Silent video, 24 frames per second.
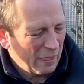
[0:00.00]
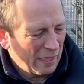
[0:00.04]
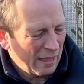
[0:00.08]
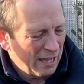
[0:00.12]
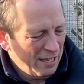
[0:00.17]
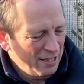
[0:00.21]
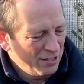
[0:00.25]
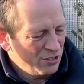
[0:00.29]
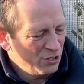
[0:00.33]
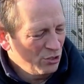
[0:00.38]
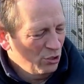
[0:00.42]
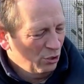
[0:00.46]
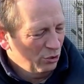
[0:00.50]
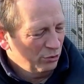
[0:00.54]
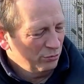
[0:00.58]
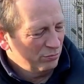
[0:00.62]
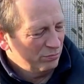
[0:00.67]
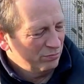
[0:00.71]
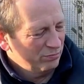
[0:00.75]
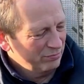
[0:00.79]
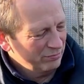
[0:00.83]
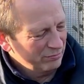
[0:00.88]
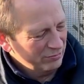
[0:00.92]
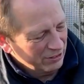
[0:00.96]
It's not
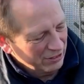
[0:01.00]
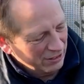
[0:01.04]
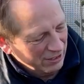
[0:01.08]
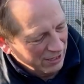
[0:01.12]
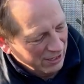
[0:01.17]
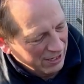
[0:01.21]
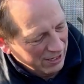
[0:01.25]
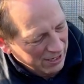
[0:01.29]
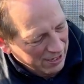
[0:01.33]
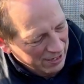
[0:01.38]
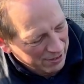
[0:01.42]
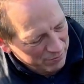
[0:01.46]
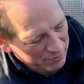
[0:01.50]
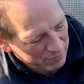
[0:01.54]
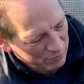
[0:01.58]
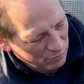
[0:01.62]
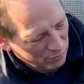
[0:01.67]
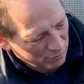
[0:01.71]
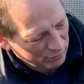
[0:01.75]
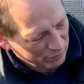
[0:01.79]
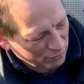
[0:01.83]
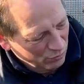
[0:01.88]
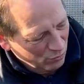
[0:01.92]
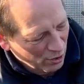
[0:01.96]

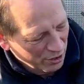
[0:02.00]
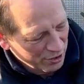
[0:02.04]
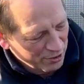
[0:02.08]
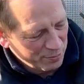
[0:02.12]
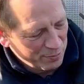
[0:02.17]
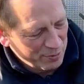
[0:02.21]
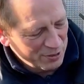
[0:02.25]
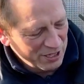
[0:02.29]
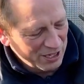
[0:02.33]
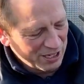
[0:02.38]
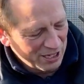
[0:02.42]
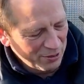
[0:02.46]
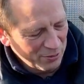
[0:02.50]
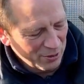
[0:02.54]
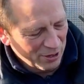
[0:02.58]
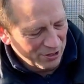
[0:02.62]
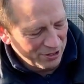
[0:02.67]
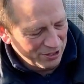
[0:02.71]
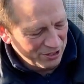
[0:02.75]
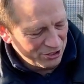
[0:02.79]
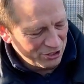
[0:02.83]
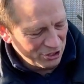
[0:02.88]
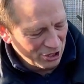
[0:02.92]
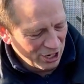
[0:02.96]
weathered particularly well
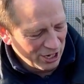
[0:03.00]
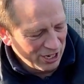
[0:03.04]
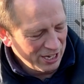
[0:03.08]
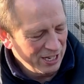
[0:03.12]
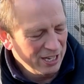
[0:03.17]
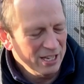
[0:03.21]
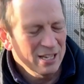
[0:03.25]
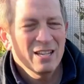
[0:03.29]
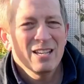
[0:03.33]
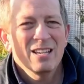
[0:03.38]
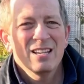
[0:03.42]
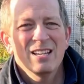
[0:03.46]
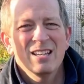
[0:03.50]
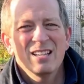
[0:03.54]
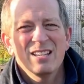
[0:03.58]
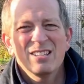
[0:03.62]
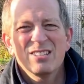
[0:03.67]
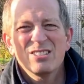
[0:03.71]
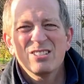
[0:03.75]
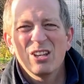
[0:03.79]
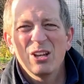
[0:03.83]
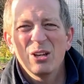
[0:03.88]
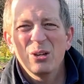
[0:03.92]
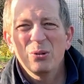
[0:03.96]
this year,
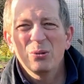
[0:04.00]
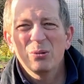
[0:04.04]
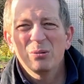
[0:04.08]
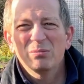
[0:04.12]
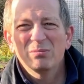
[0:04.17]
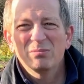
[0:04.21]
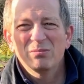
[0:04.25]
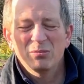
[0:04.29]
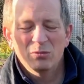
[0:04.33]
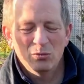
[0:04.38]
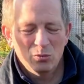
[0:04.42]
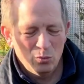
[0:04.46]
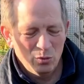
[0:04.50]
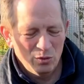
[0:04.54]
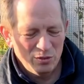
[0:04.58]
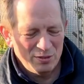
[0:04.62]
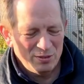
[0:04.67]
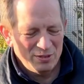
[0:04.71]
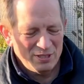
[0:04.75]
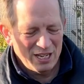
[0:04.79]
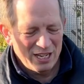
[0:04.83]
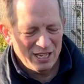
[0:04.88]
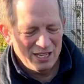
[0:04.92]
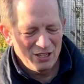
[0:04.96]
so we'll
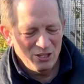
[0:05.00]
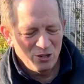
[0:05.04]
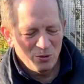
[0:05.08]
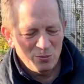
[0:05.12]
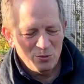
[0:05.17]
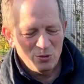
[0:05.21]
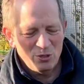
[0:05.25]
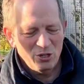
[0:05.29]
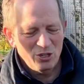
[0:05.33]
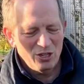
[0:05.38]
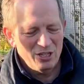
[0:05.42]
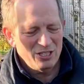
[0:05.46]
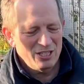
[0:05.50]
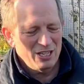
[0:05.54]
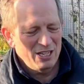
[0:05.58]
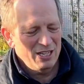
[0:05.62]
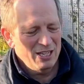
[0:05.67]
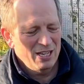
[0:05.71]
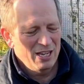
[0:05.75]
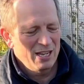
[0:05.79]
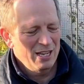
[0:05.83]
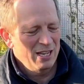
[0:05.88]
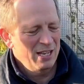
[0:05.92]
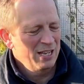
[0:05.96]
be taking the opportunity
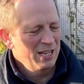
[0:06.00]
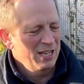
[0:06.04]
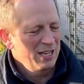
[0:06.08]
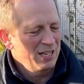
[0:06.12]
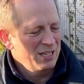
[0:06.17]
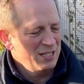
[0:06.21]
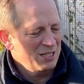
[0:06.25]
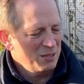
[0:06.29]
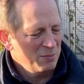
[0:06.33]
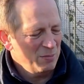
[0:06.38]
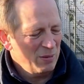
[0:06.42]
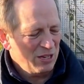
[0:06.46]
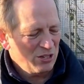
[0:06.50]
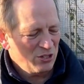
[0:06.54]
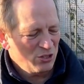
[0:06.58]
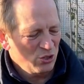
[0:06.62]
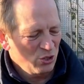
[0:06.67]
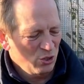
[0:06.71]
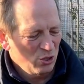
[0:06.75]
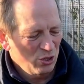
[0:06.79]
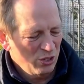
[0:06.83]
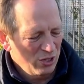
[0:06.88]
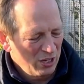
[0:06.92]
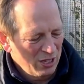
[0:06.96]
to make
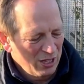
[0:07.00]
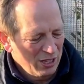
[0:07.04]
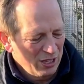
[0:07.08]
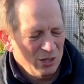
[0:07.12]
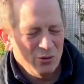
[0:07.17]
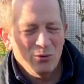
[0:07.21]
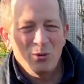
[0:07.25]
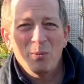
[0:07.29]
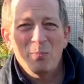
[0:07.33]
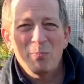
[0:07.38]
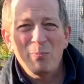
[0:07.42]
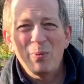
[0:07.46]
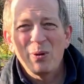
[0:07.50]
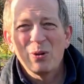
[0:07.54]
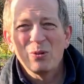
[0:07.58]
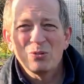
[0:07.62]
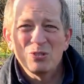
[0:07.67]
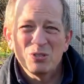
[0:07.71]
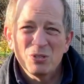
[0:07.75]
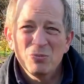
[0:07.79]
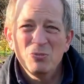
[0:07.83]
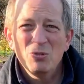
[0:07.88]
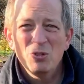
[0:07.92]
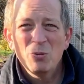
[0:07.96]
sure that we build
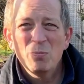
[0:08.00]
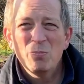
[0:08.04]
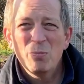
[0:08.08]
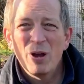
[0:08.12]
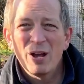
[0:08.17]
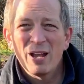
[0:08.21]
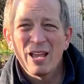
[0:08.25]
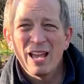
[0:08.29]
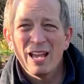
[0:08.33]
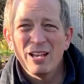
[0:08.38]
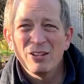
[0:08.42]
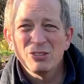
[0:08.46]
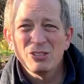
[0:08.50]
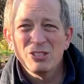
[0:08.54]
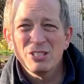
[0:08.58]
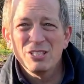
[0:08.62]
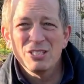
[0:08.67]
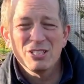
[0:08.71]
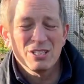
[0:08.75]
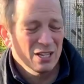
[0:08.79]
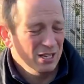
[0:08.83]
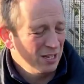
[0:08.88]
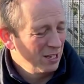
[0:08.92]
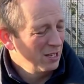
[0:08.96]
some new bug
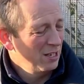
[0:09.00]
houses.